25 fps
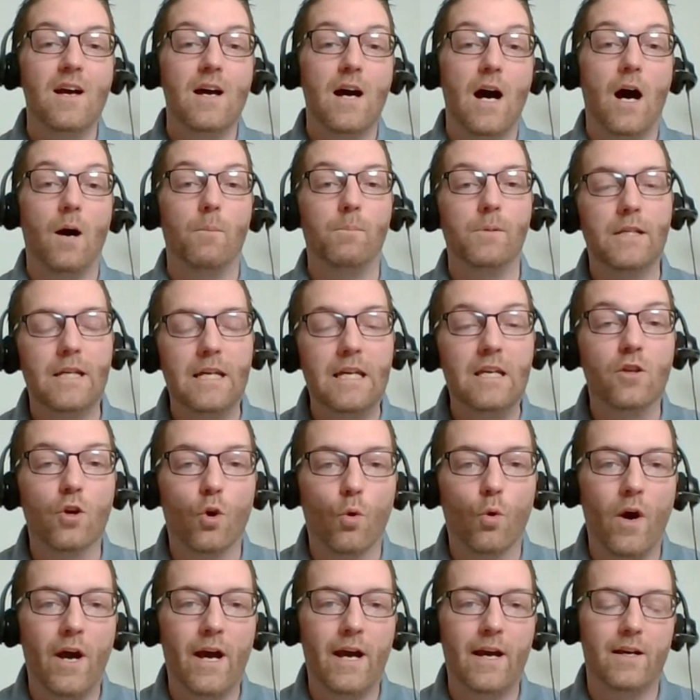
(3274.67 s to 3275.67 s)
Uh, but either
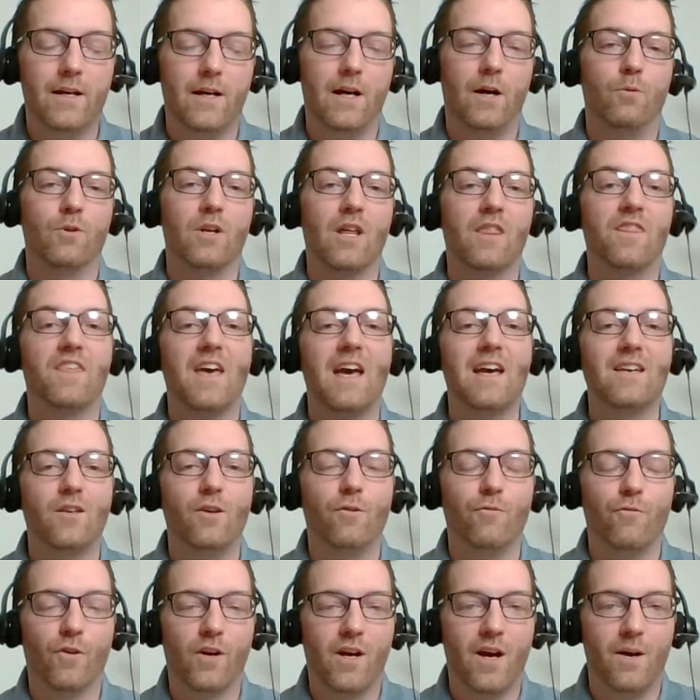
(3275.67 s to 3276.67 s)
way, I want to thank you
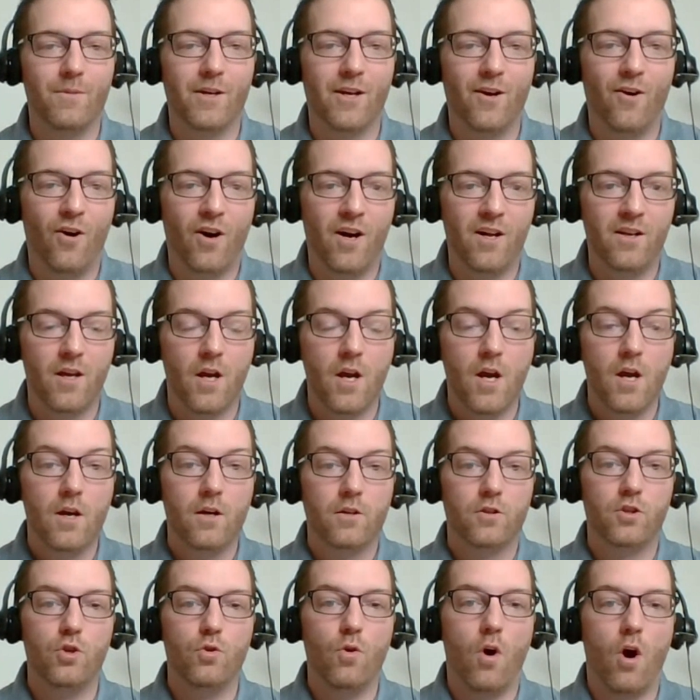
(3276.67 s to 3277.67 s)
for coming on
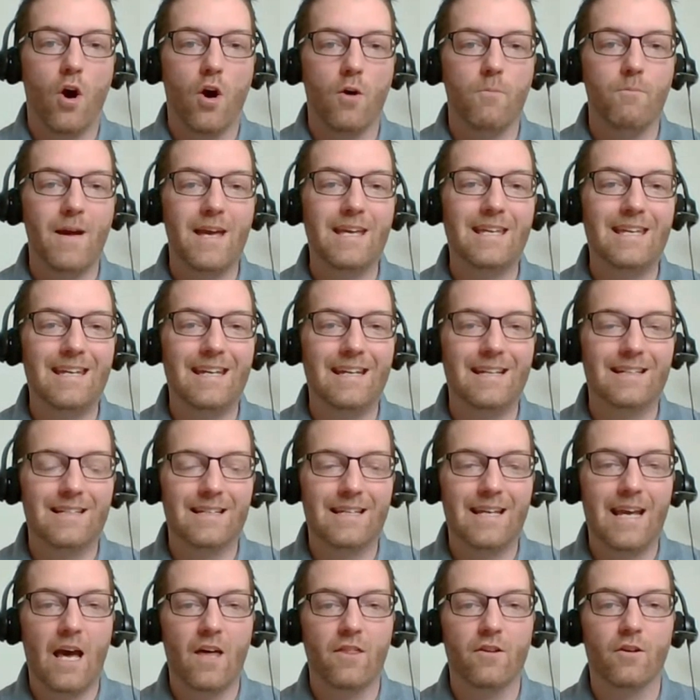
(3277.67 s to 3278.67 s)
to our Making It
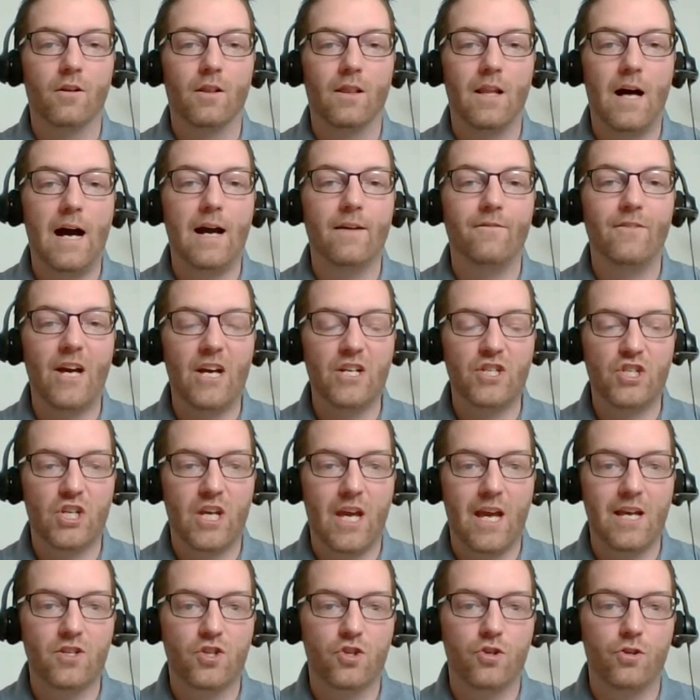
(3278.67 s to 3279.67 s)
Together live
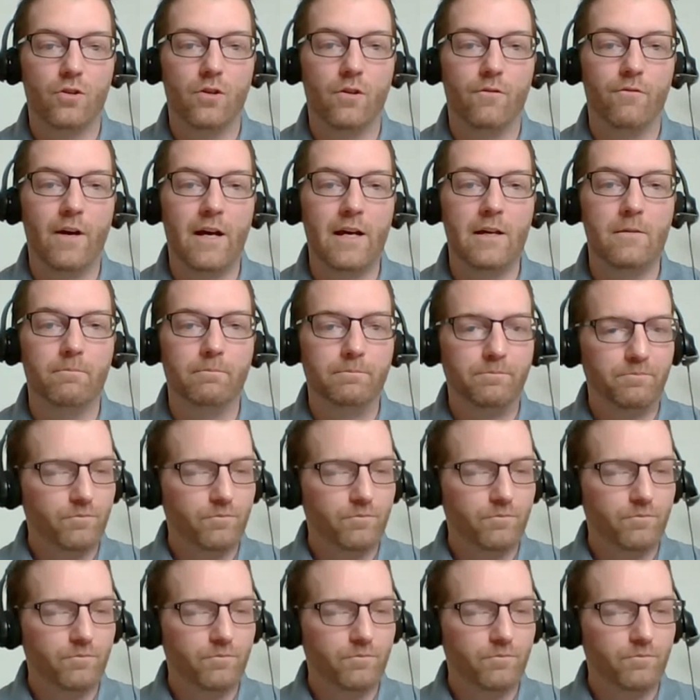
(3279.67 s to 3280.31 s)
educational event.